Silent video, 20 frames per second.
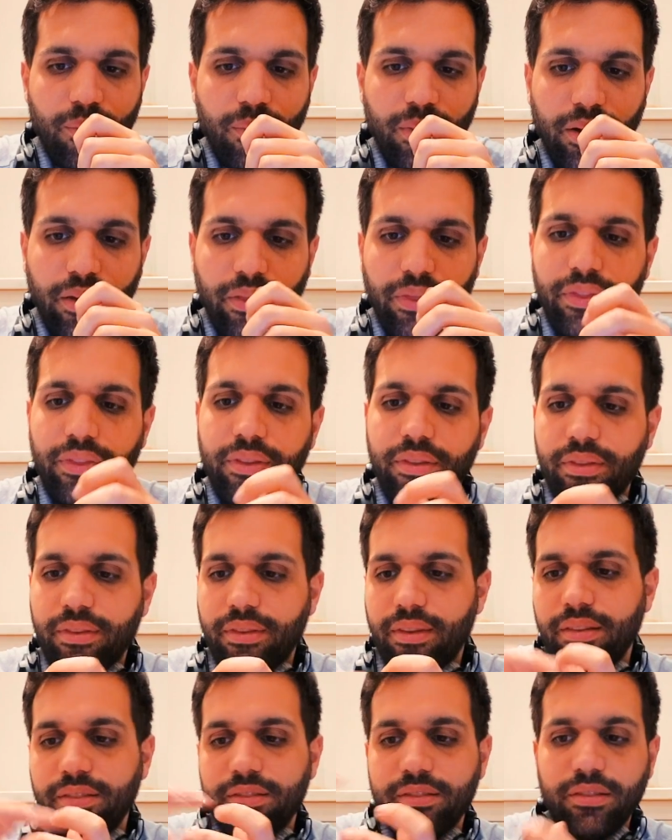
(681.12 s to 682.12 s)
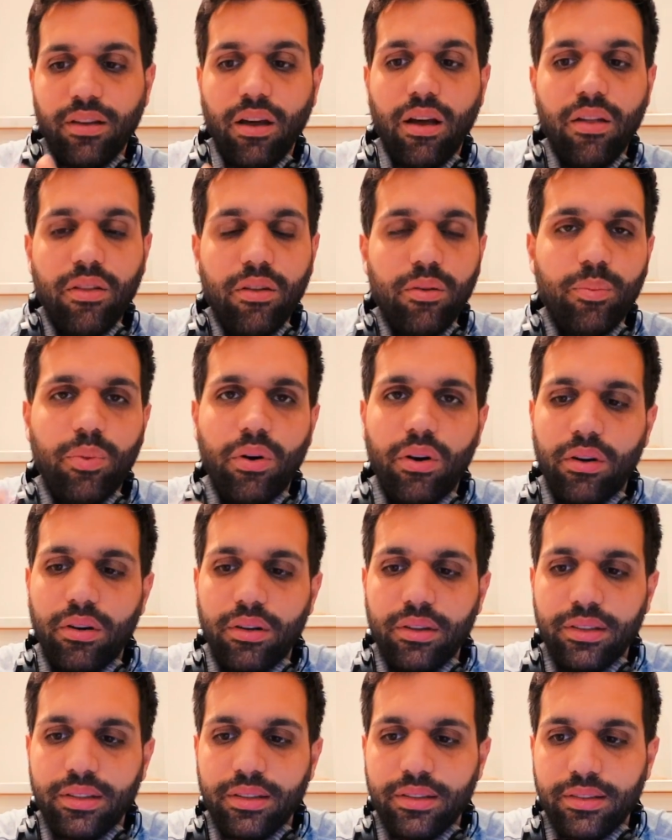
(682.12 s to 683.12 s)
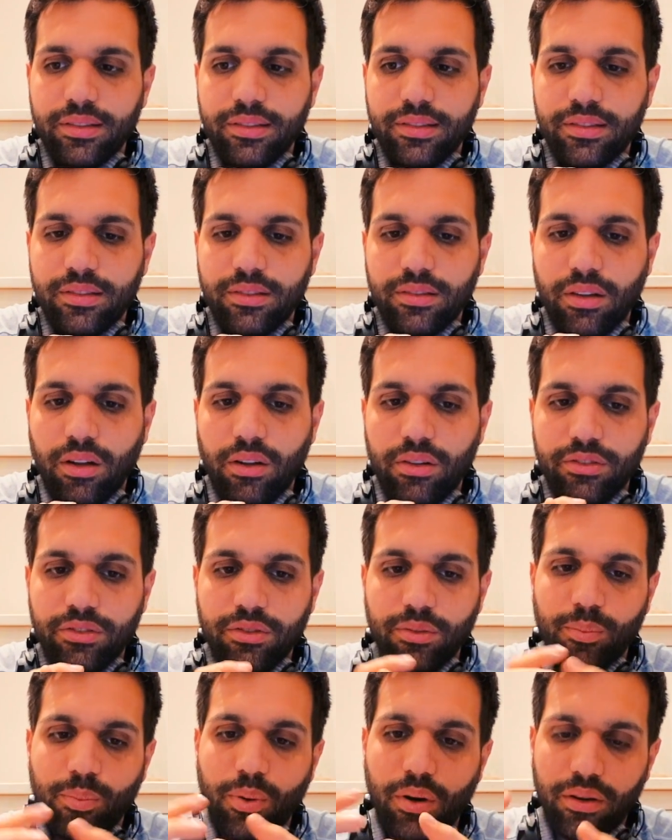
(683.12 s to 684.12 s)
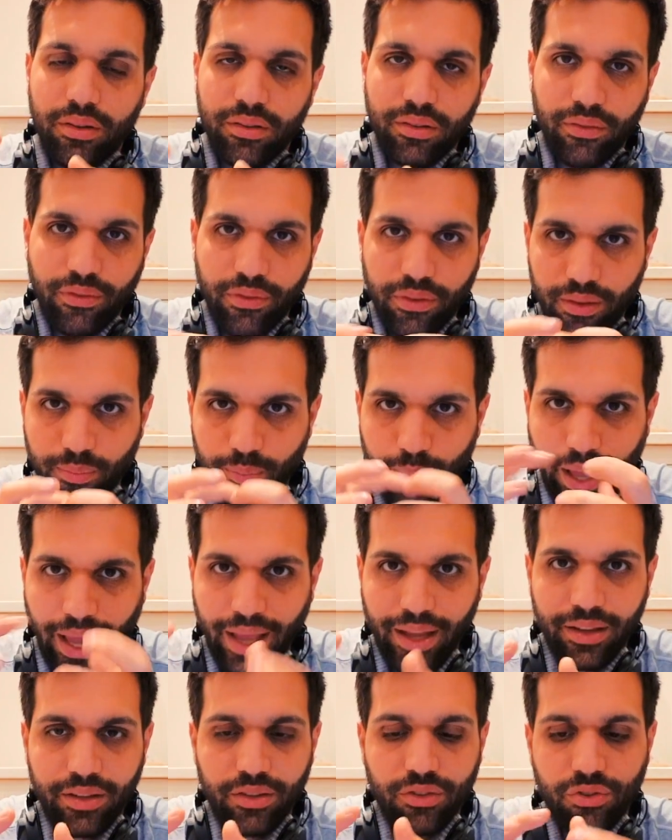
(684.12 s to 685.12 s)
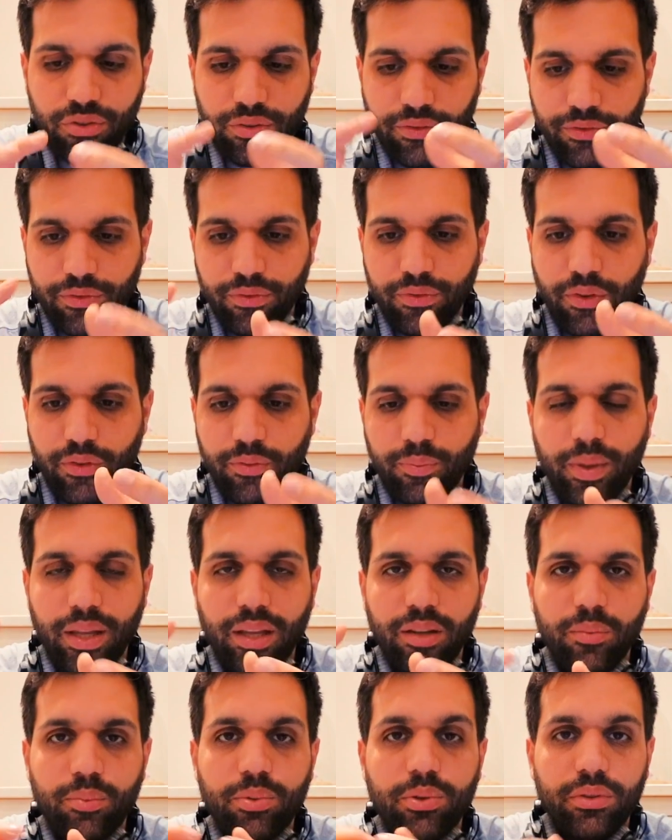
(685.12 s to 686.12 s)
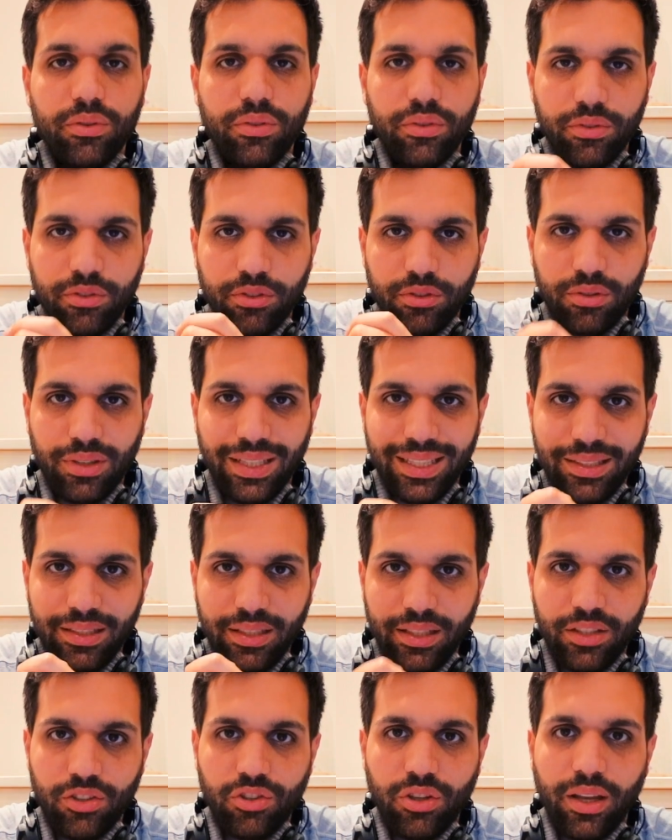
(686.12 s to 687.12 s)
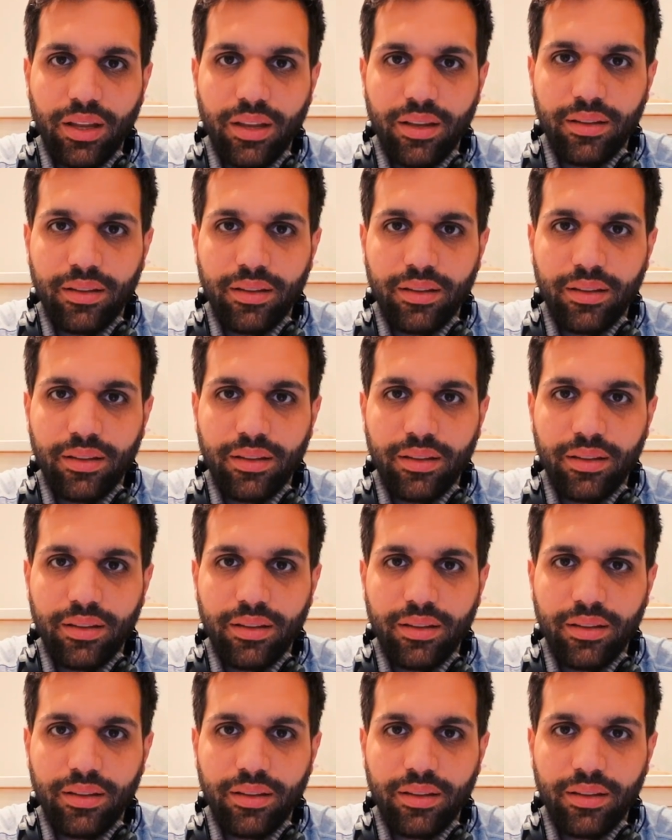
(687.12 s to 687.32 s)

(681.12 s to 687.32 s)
but this other part is also part of the package of, of being a producer and DJ.